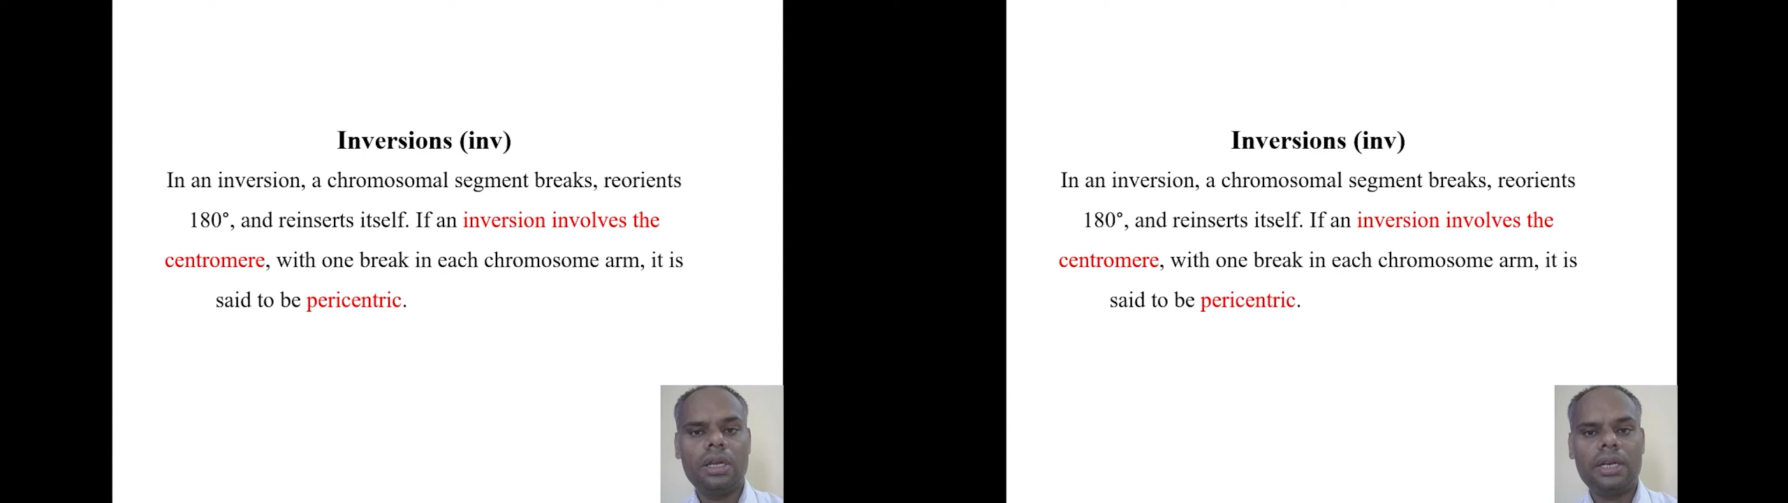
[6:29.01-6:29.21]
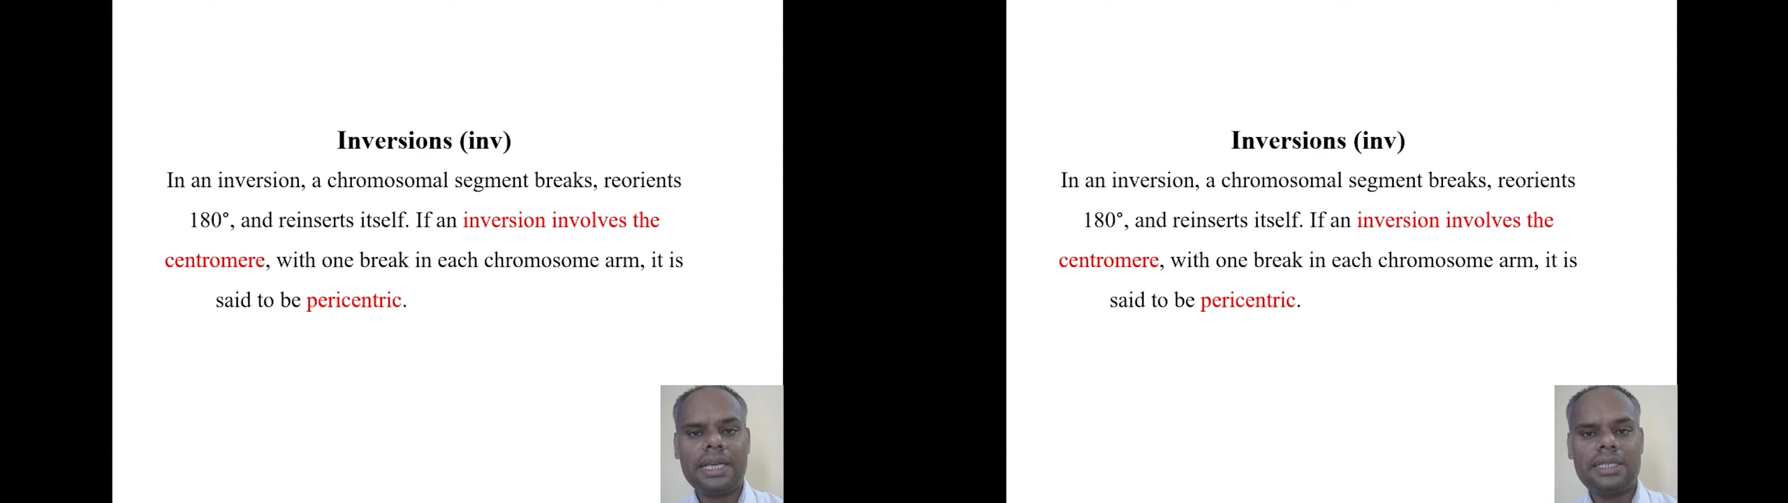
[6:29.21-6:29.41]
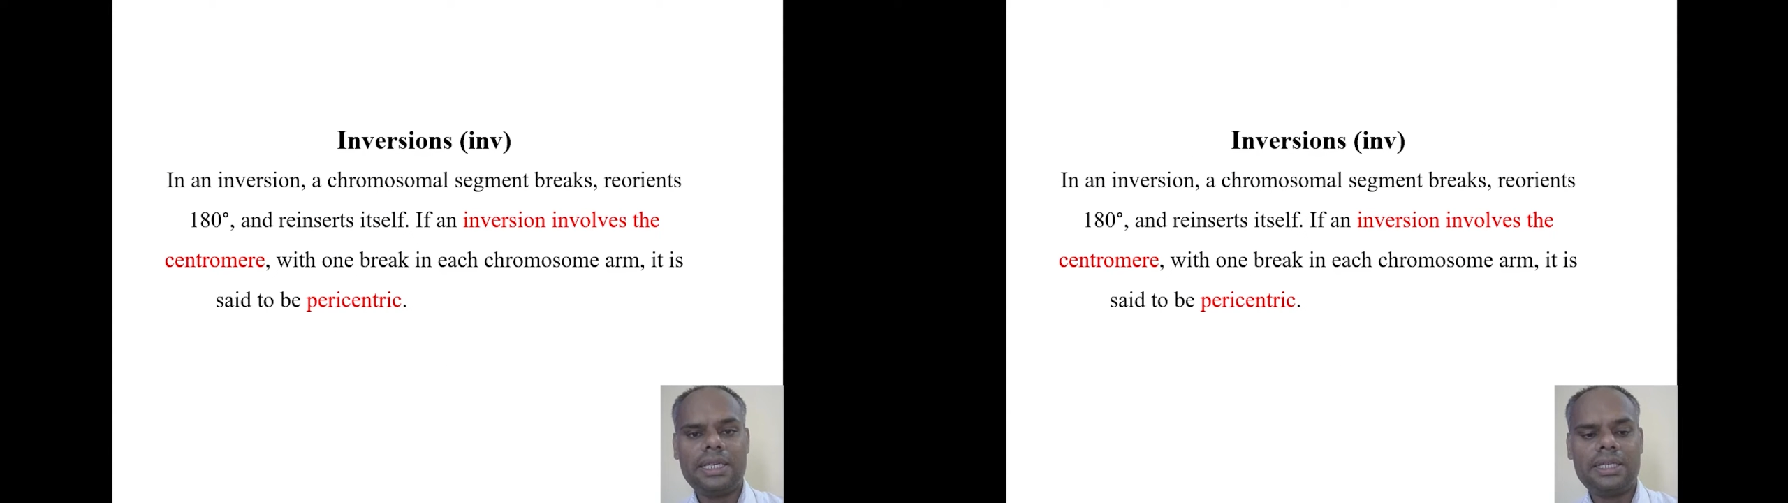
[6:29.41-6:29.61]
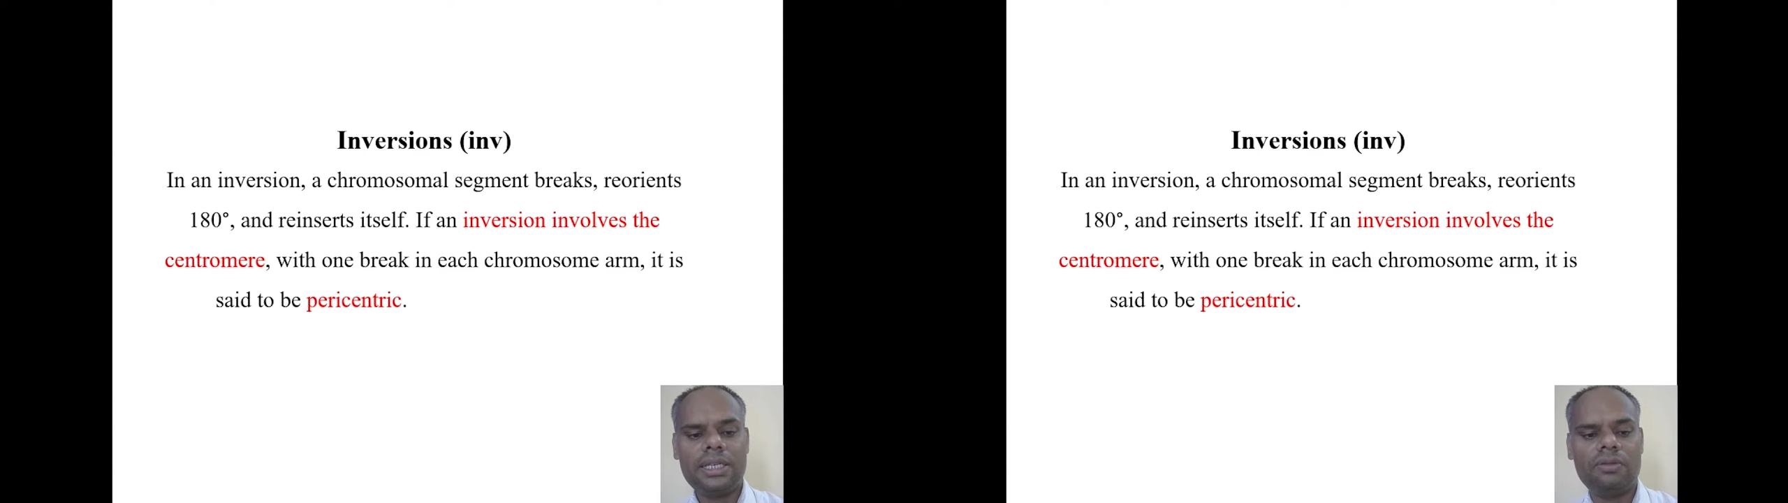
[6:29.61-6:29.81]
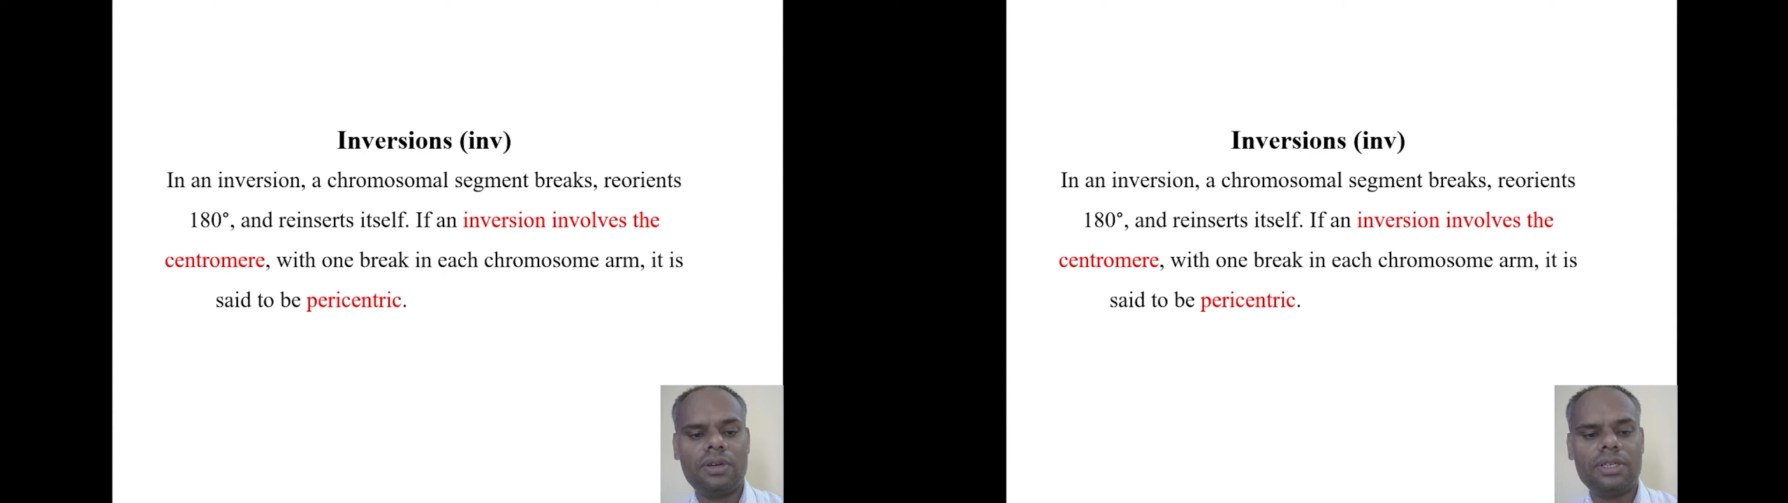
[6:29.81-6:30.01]
Next is
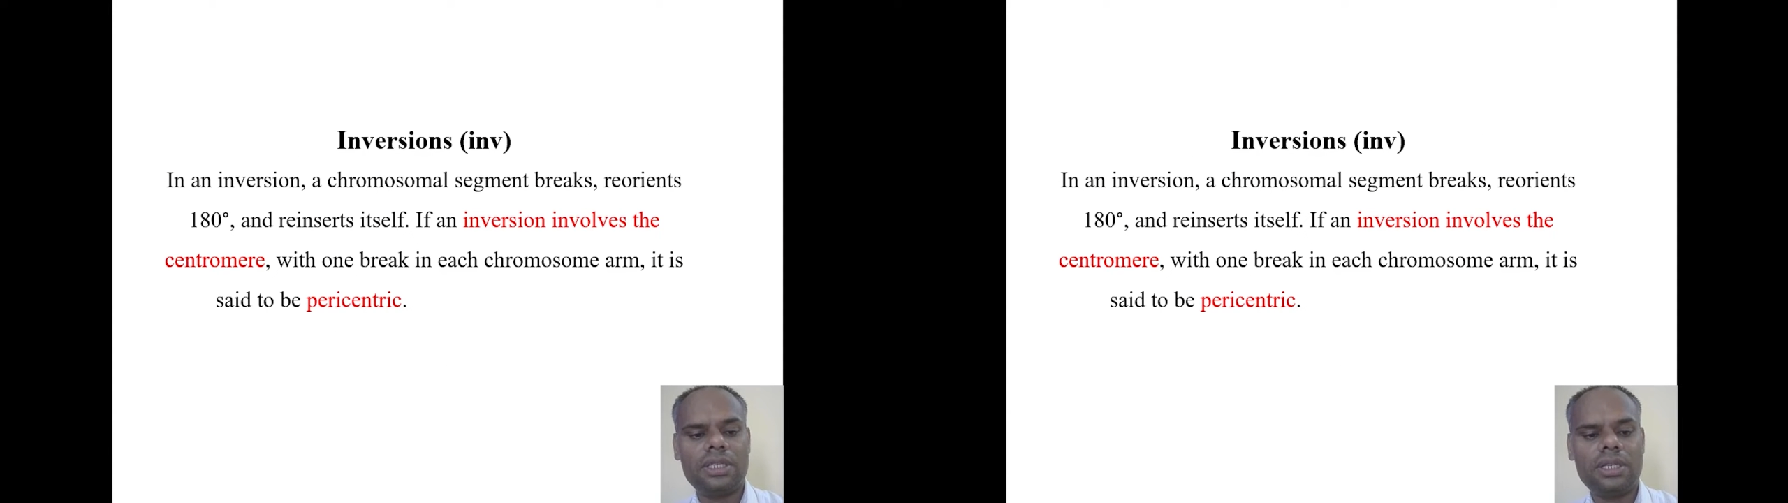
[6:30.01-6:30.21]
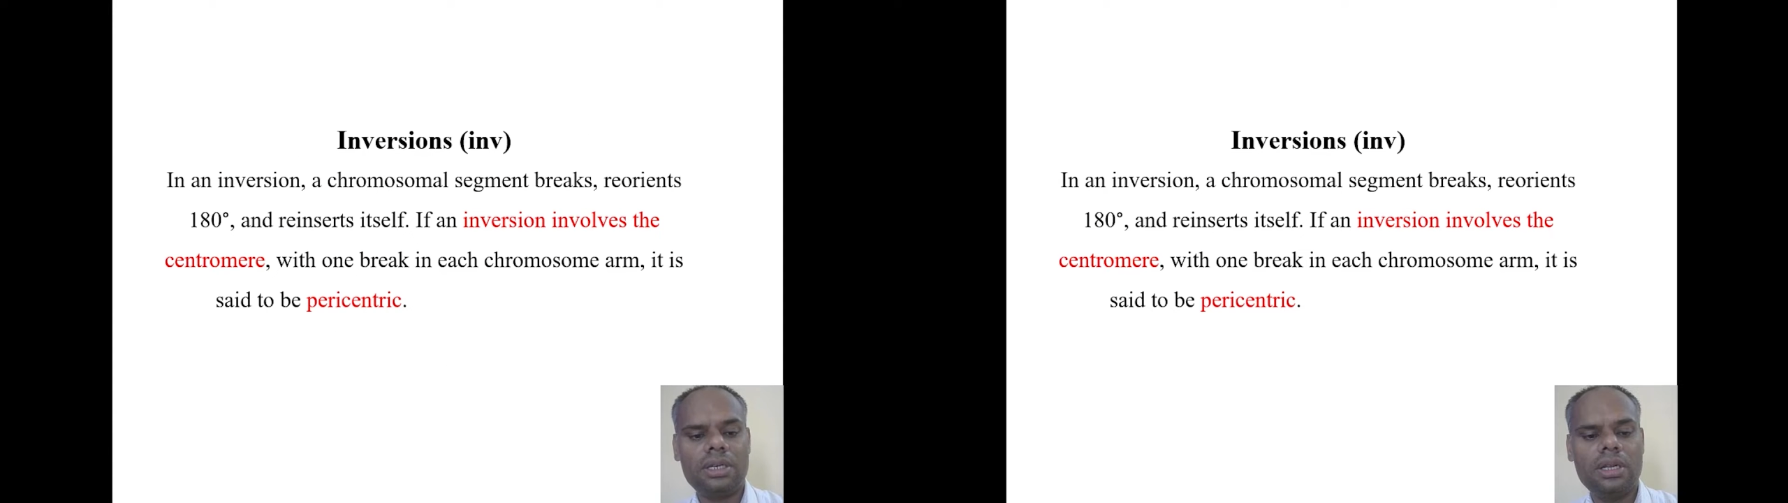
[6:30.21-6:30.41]
inversion,